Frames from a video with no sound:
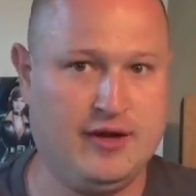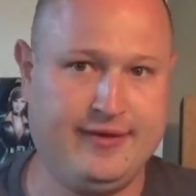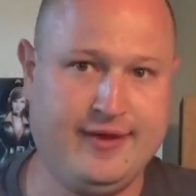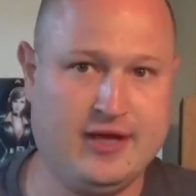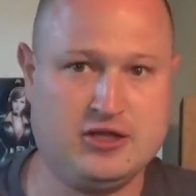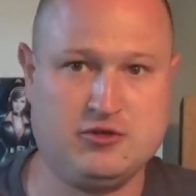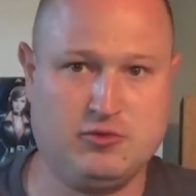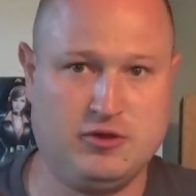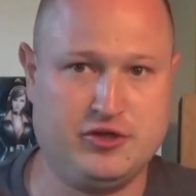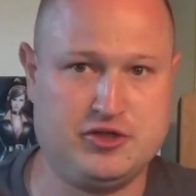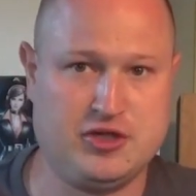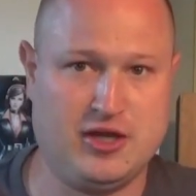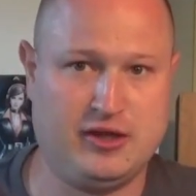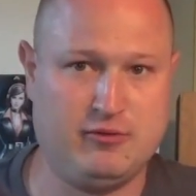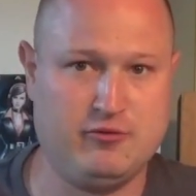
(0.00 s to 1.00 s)
That's where they
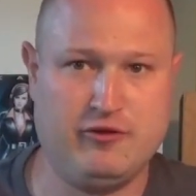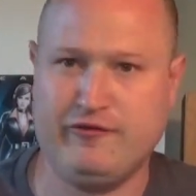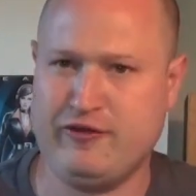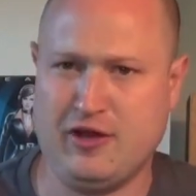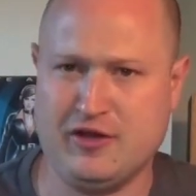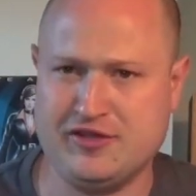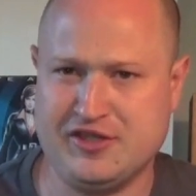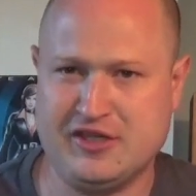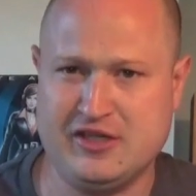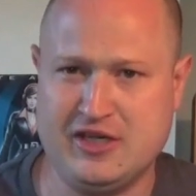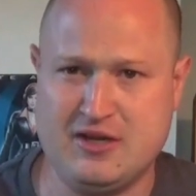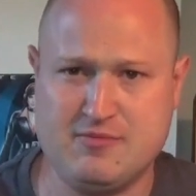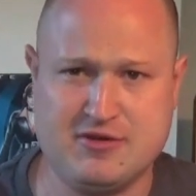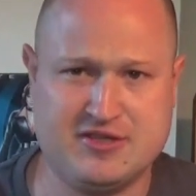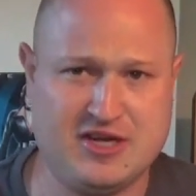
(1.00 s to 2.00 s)
shot the movie. I thought it was
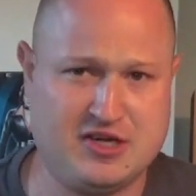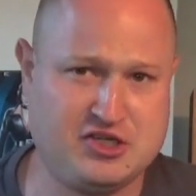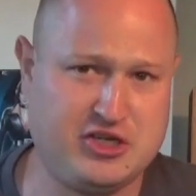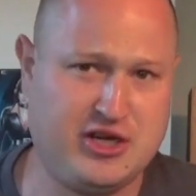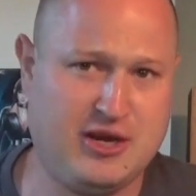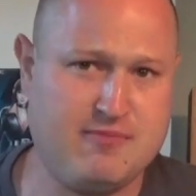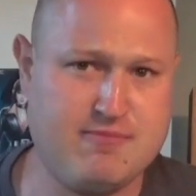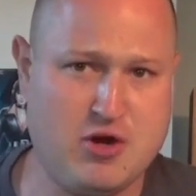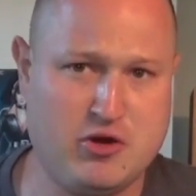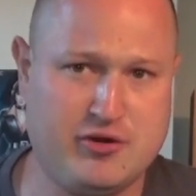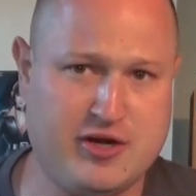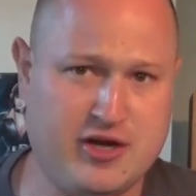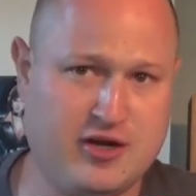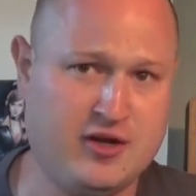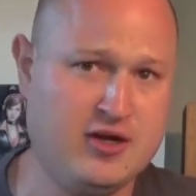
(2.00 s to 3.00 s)
India, but it's actually
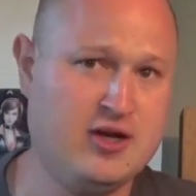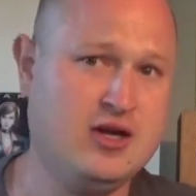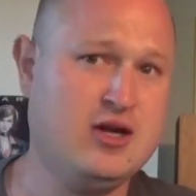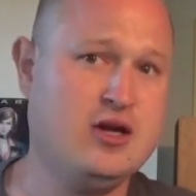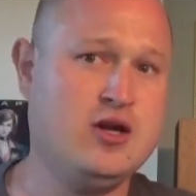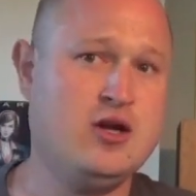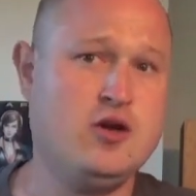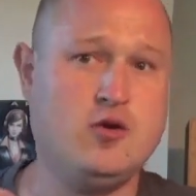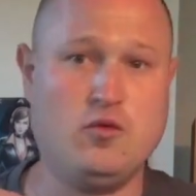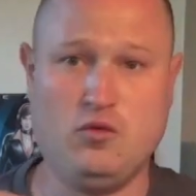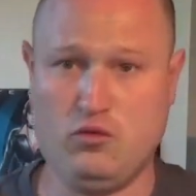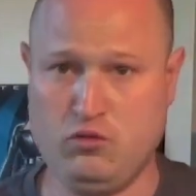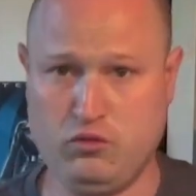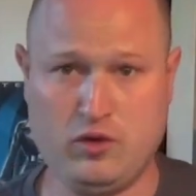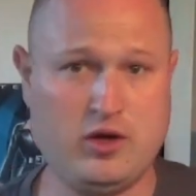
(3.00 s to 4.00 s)
Cambodia.
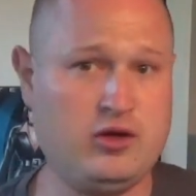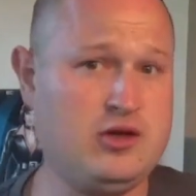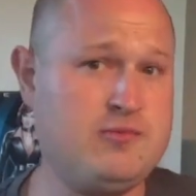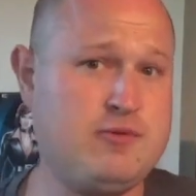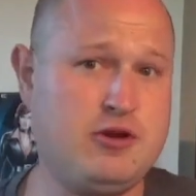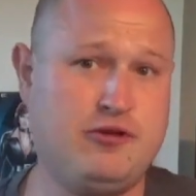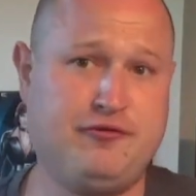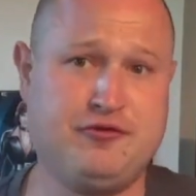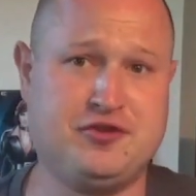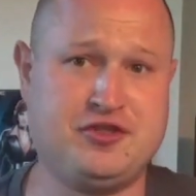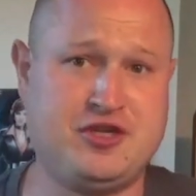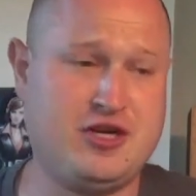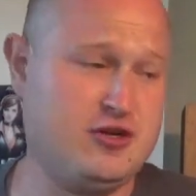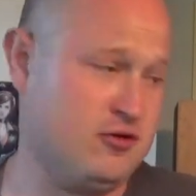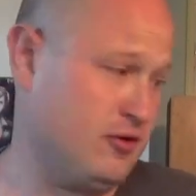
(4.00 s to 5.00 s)
Really beautiful
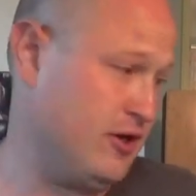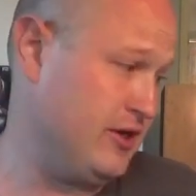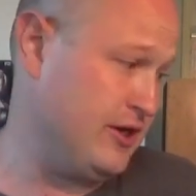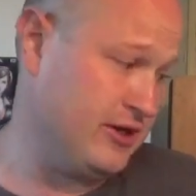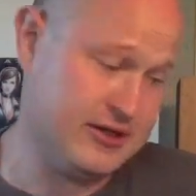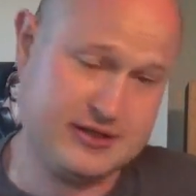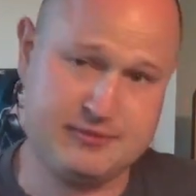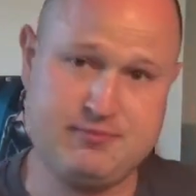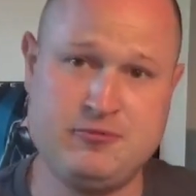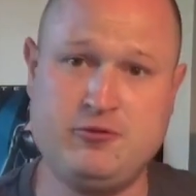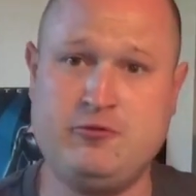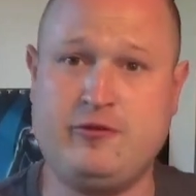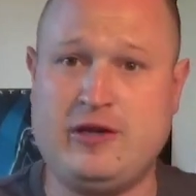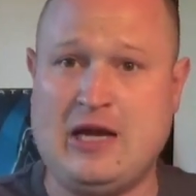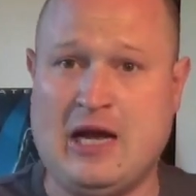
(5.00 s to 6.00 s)
scenery. This
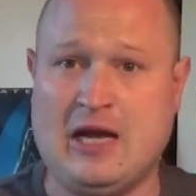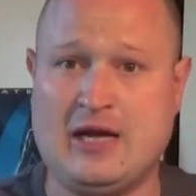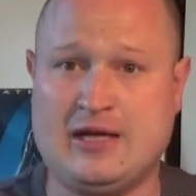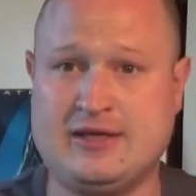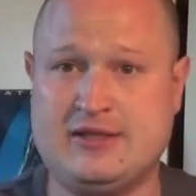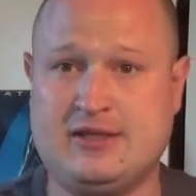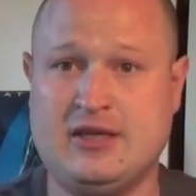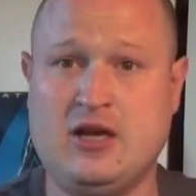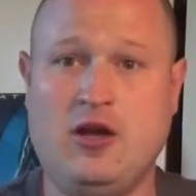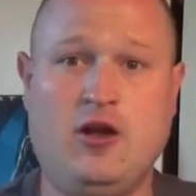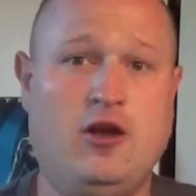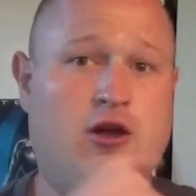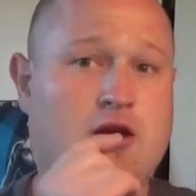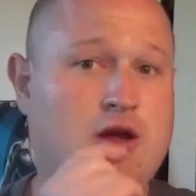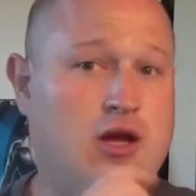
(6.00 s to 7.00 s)
movie has,
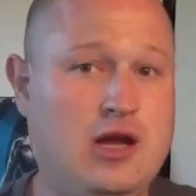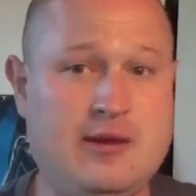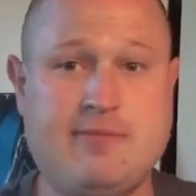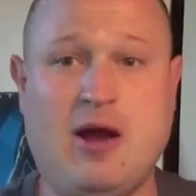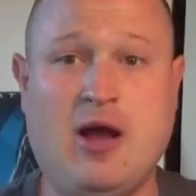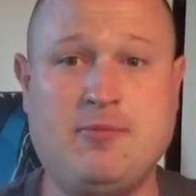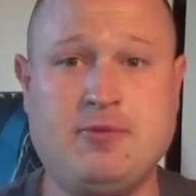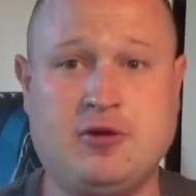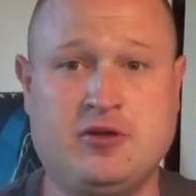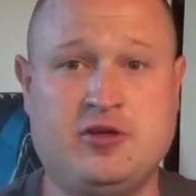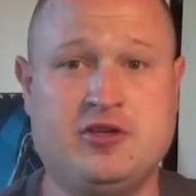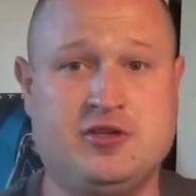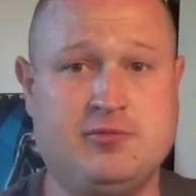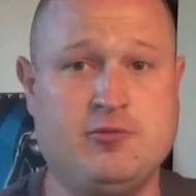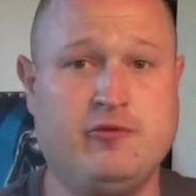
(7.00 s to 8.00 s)
in my opinion,
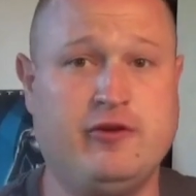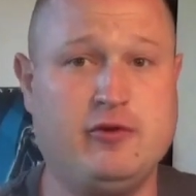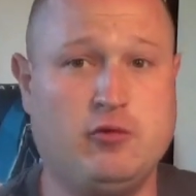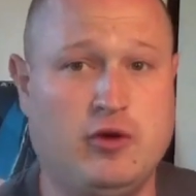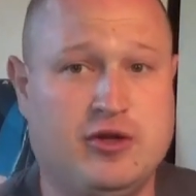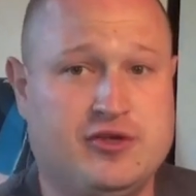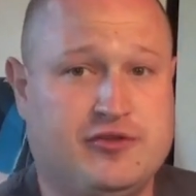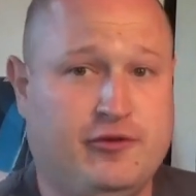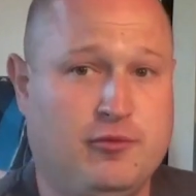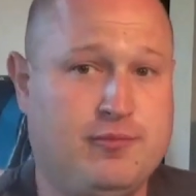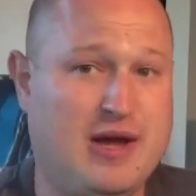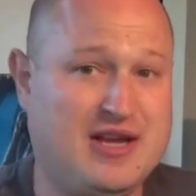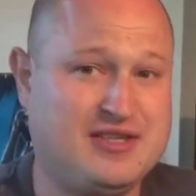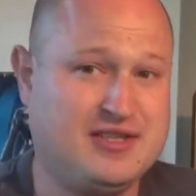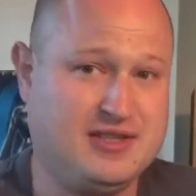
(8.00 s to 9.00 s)
this movie wins for
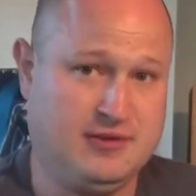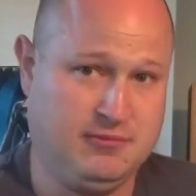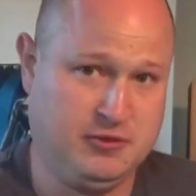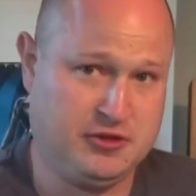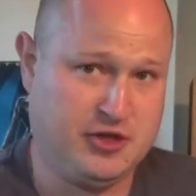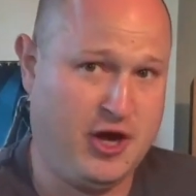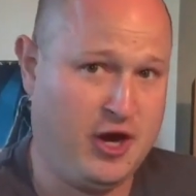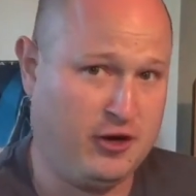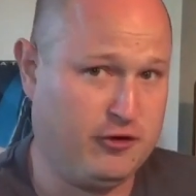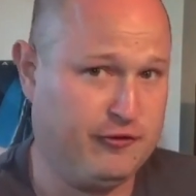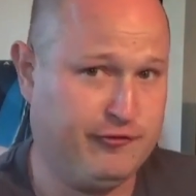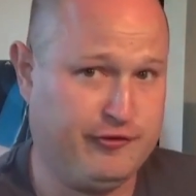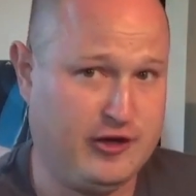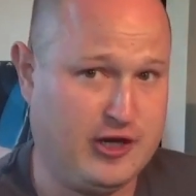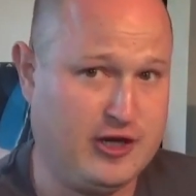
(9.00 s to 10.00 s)
best
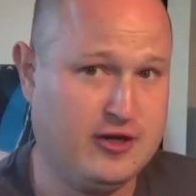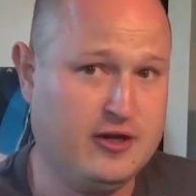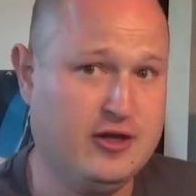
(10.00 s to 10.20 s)
cinematography.